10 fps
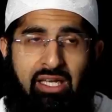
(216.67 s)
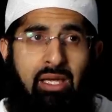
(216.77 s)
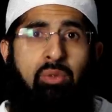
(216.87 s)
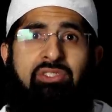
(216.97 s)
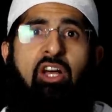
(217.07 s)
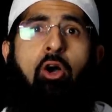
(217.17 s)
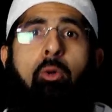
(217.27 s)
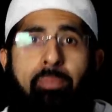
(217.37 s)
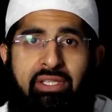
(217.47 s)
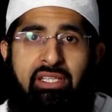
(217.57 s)
It was a
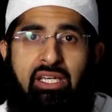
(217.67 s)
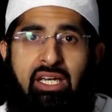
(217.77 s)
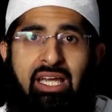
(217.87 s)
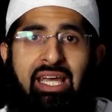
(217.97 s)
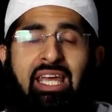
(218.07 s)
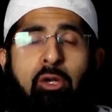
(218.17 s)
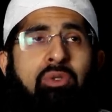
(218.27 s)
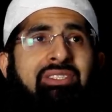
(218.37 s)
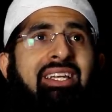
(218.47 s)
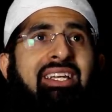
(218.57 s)
hobby. It
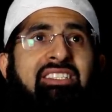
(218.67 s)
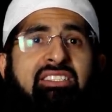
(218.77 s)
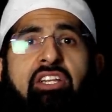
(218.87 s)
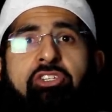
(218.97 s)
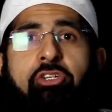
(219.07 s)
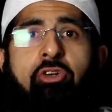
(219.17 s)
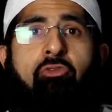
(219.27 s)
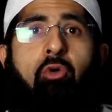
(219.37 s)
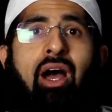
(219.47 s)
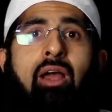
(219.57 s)
was an extension
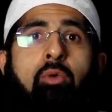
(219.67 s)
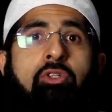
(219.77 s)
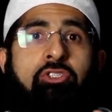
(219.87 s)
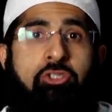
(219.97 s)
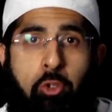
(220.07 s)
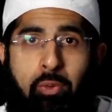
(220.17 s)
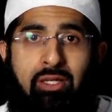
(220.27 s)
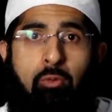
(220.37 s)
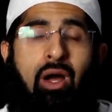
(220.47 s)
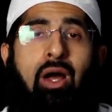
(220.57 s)
of what I was
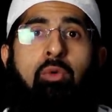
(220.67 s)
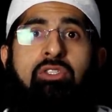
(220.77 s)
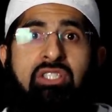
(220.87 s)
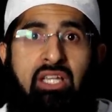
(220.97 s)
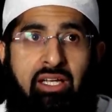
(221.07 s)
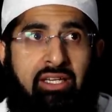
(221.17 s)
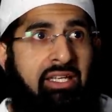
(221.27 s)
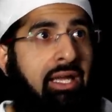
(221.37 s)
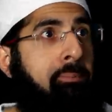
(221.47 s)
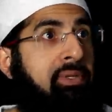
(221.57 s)
doing, what I was
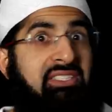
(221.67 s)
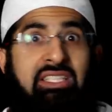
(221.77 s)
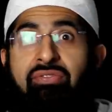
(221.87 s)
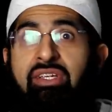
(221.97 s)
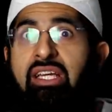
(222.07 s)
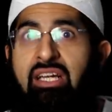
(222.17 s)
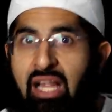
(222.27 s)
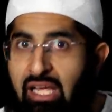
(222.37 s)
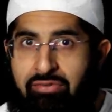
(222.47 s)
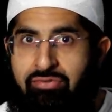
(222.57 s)
learning and perceiving in
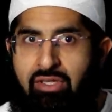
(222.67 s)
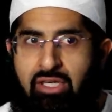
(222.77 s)
life.